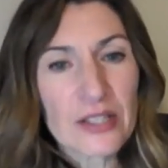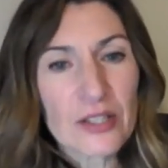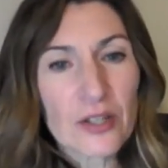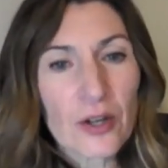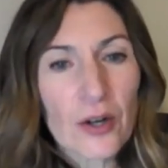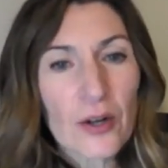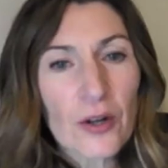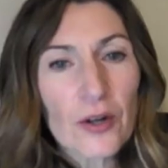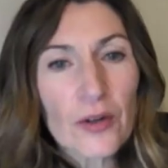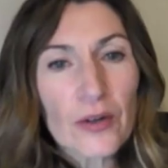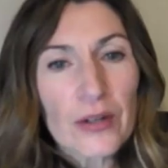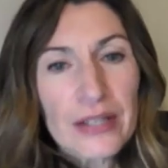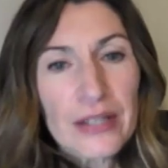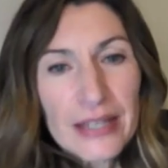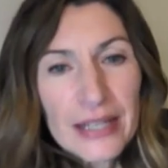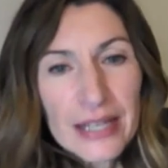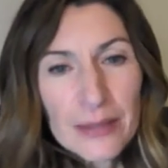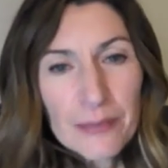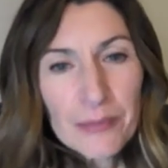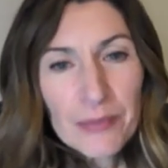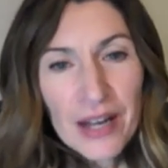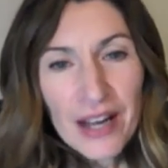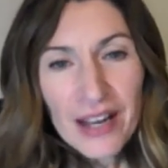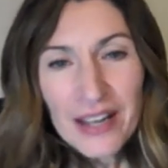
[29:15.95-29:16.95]
circle and
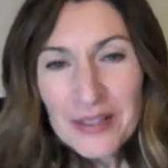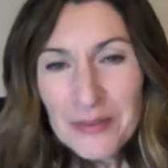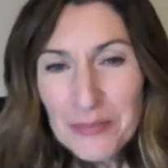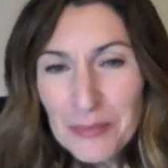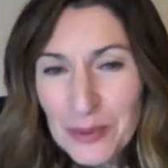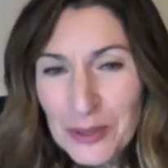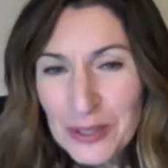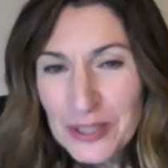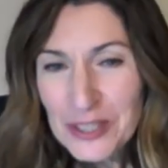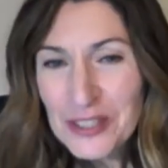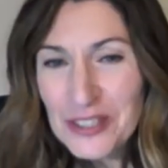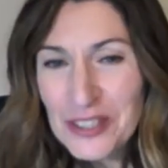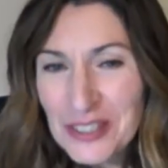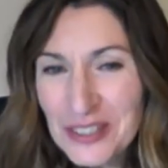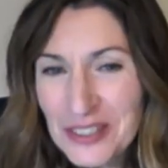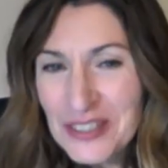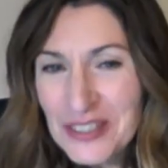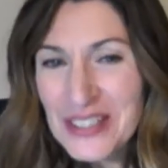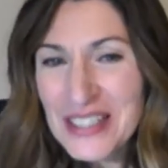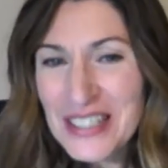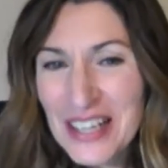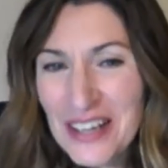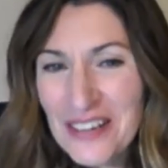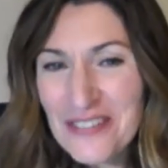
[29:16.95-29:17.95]
keep kind of pushing
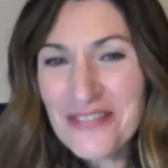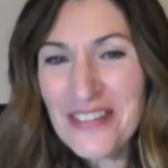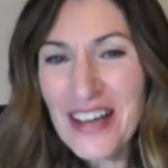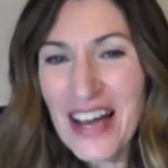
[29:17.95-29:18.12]
yourself